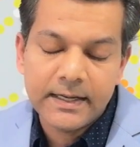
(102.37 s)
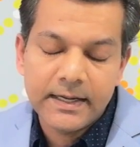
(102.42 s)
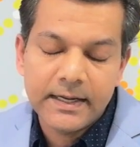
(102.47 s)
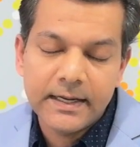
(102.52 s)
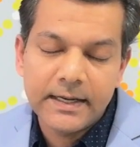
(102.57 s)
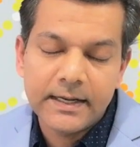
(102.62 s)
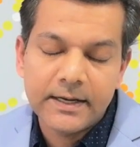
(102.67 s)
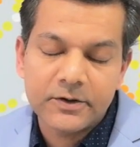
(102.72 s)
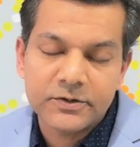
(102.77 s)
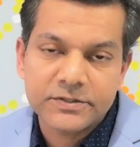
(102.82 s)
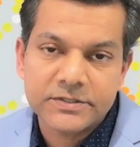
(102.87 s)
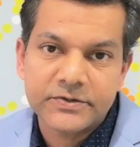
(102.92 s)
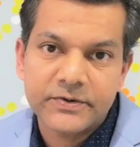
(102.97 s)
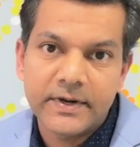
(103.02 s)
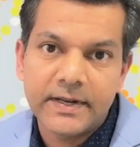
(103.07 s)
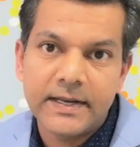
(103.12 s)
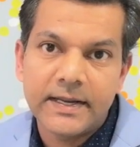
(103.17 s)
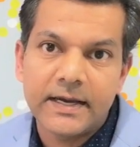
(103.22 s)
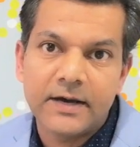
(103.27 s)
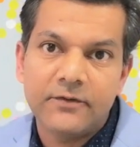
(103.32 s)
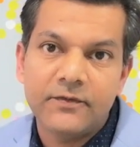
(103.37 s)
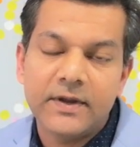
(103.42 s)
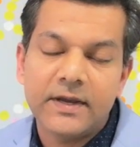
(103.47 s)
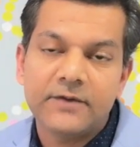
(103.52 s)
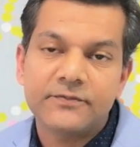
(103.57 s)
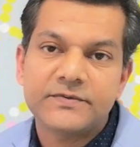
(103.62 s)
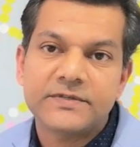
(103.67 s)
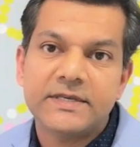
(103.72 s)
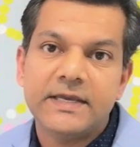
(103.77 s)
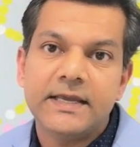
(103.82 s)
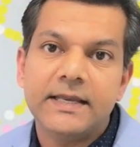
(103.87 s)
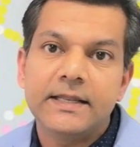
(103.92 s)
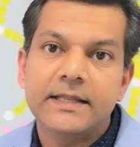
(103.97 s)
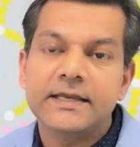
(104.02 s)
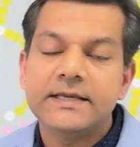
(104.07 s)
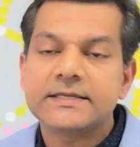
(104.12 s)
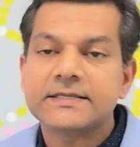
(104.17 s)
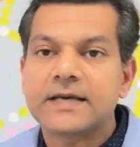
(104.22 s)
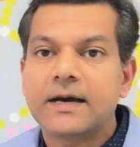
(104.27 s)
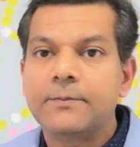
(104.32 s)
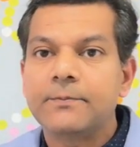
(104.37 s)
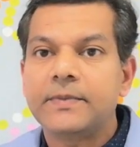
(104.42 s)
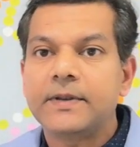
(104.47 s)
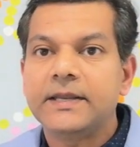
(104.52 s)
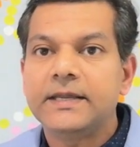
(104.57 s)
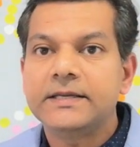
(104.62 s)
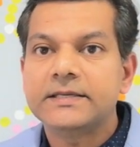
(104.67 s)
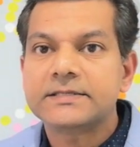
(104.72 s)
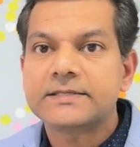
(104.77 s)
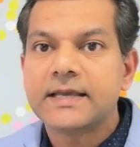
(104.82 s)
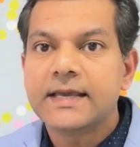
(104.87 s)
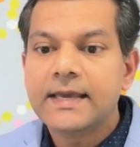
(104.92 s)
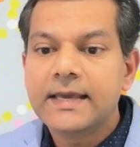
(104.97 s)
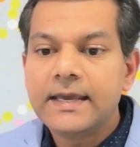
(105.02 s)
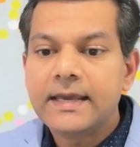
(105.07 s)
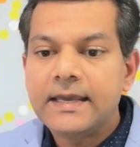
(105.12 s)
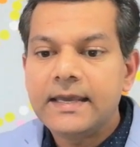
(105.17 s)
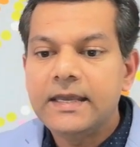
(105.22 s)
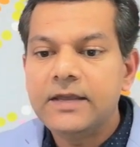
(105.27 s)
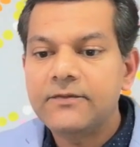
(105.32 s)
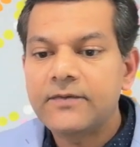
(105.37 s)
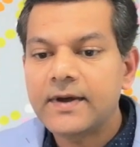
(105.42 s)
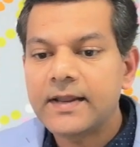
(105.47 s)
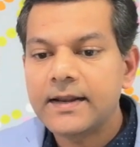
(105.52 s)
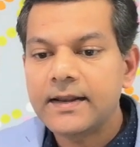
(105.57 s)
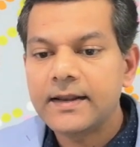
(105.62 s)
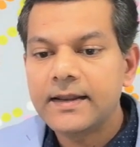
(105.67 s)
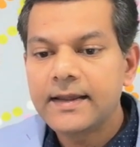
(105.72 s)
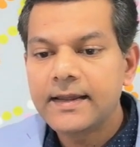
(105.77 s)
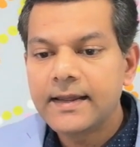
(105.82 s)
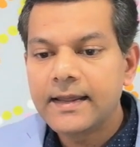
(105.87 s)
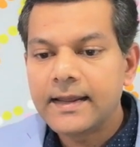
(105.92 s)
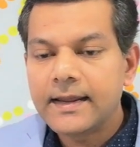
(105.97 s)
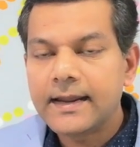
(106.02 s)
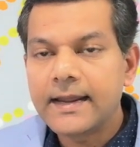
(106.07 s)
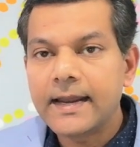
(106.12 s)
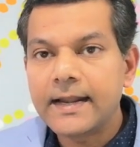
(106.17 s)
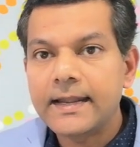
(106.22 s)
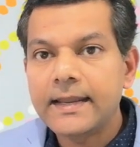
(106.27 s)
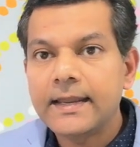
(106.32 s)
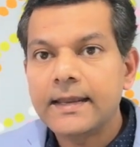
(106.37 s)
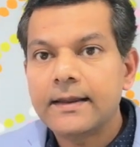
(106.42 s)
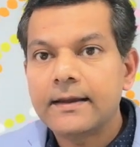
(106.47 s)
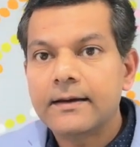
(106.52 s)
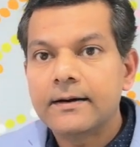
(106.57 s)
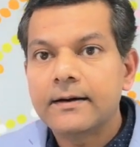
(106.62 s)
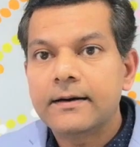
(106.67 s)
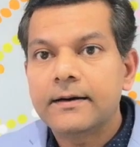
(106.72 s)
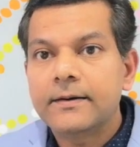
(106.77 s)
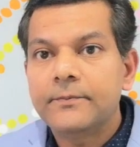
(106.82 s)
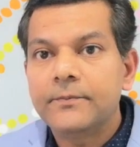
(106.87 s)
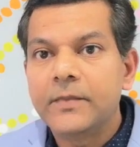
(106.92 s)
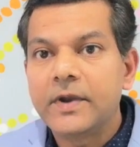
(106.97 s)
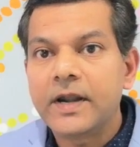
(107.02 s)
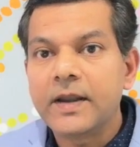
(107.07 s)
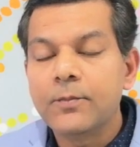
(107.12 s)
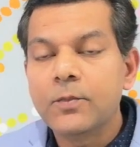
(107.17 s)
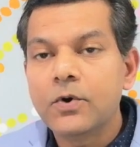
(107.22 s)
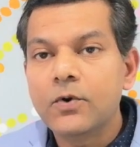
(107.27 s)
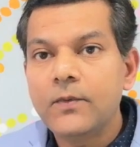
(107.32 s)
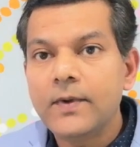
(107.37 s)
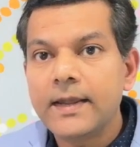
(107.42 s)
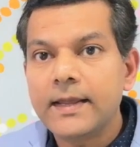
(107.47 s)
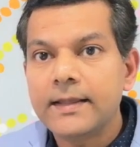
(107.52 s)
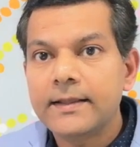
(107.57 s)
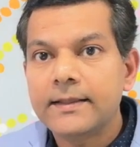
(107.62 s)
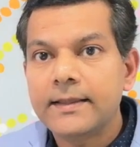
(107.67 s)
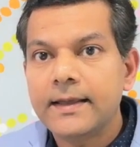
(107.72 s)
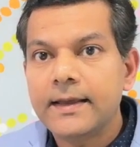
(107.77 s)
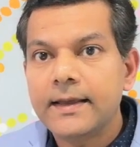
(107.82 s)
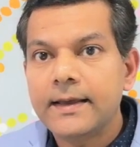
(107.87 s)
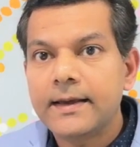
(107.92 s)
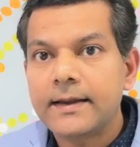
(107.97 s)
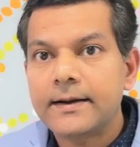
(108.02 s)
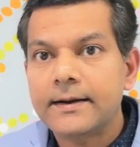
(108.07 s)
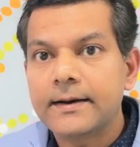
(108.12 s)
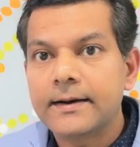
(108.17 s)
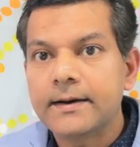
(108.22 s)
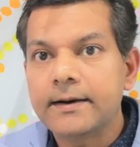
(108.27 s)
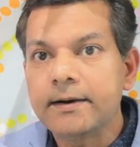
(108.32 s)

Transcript: in Australia, we have seen these companies even getting removing their